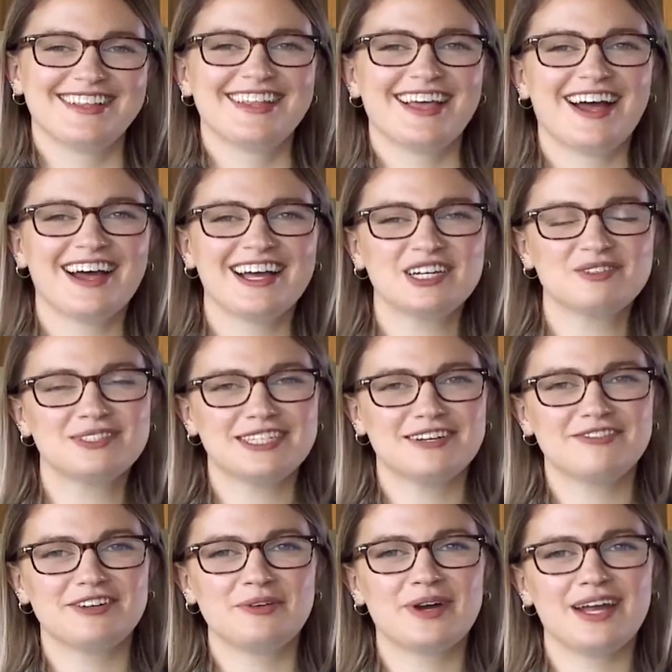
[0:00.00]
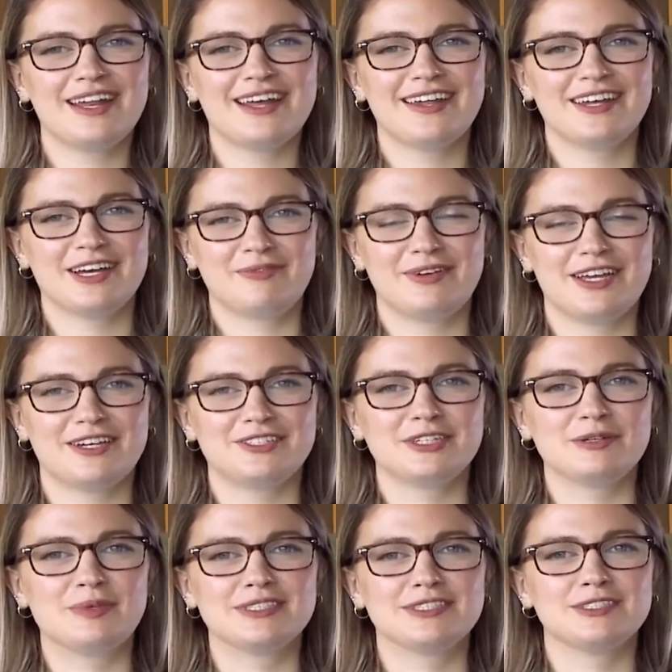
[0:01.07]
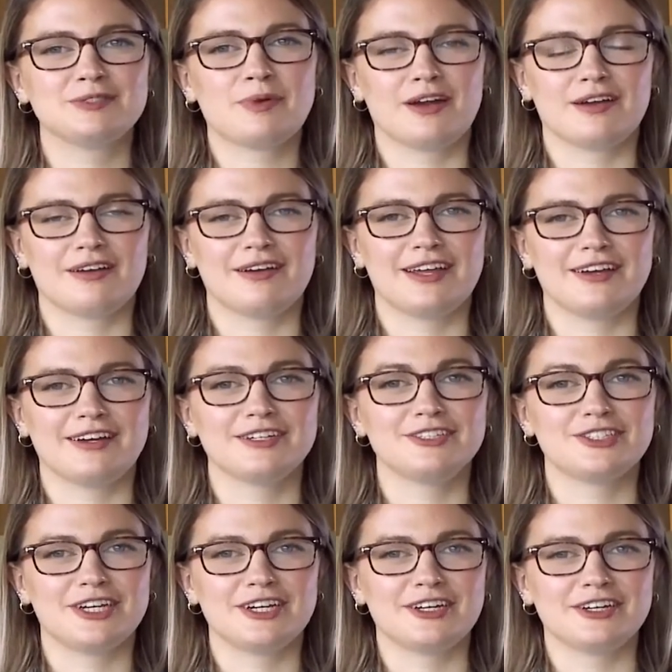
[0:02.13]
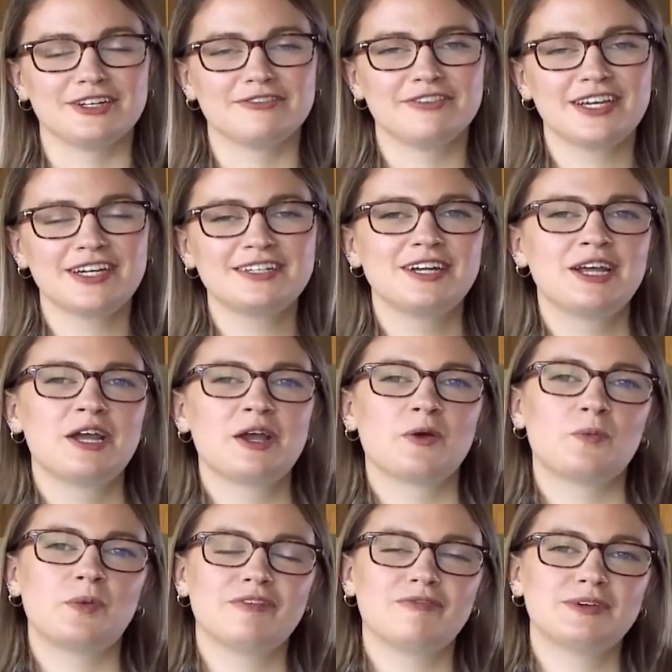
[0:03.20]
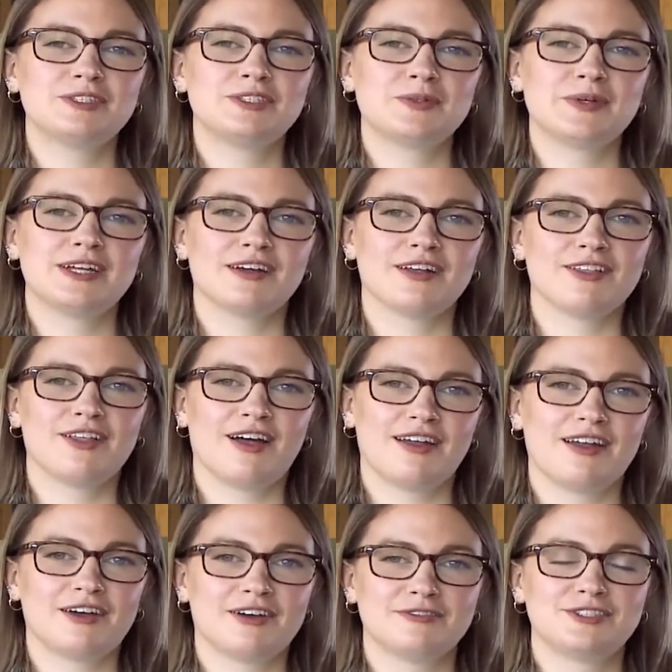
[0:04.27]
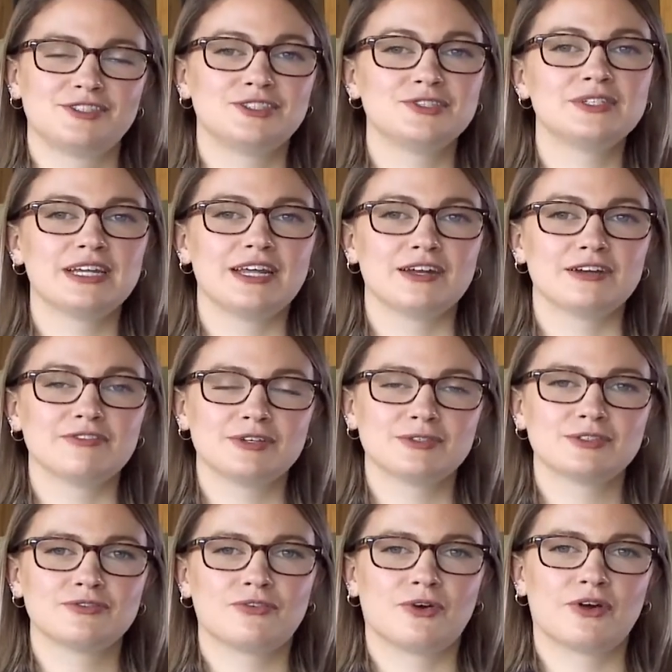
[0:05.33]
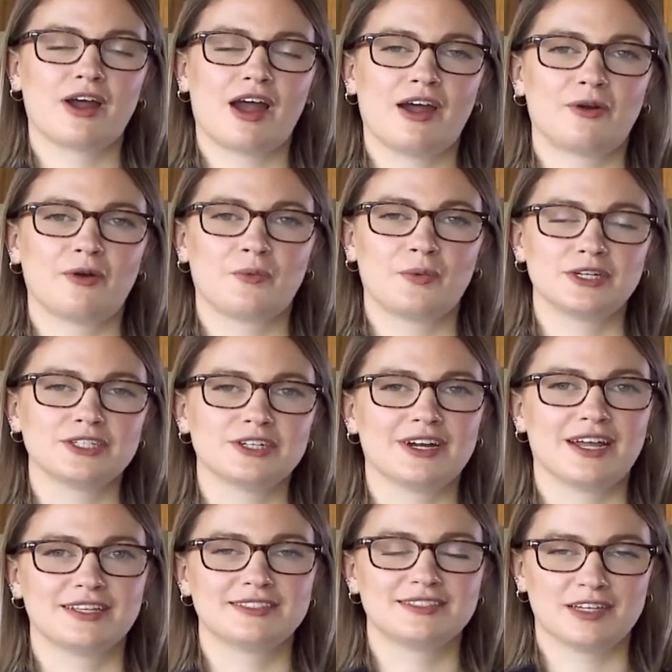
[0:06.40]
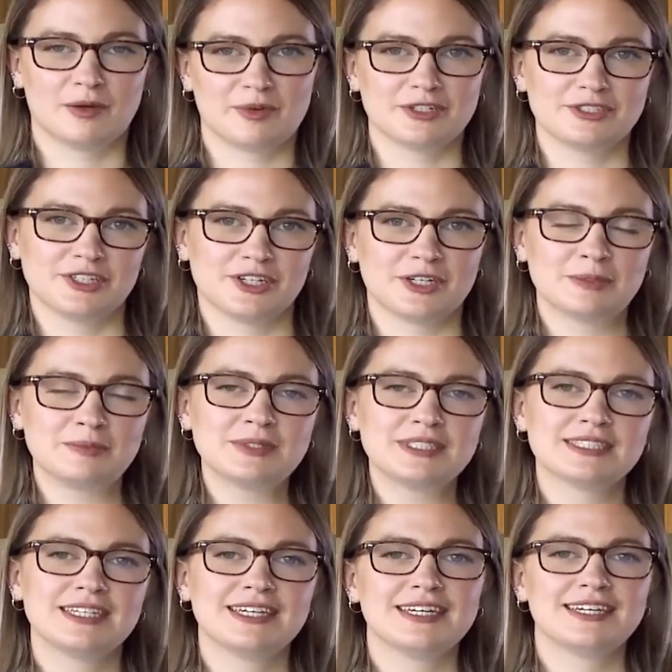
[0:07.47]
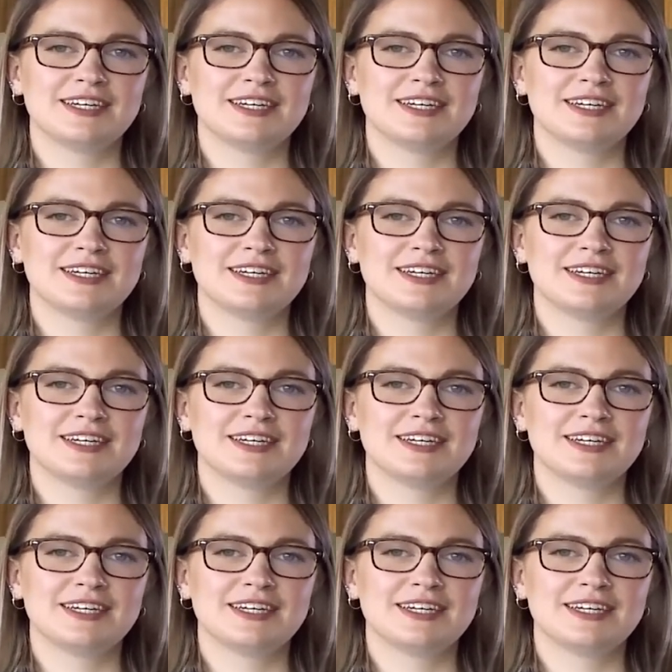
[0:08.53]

Hi, I'm Stephanie Whitehead. I'm an HR business partner here at JD Irving. We've been doing a lot of student interviews for our winter and summer terms.